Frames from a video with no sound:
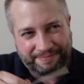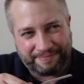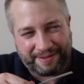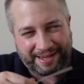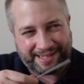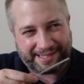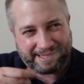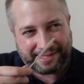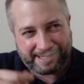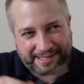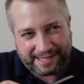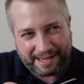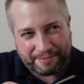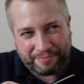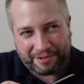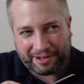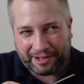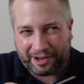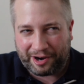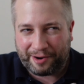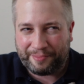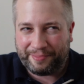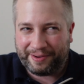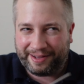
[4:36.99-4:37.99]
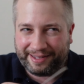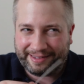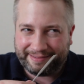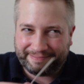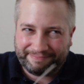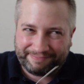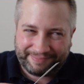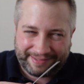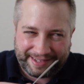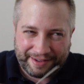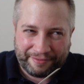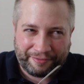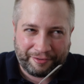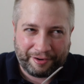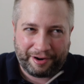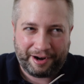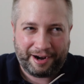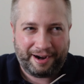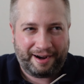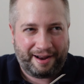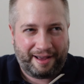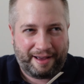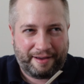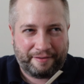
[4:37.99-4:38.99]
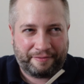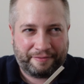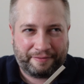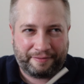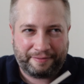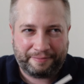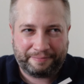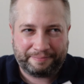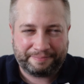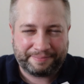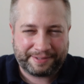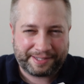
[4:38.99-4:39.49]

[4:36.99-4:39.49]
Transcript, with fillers: makes it similar but different enough.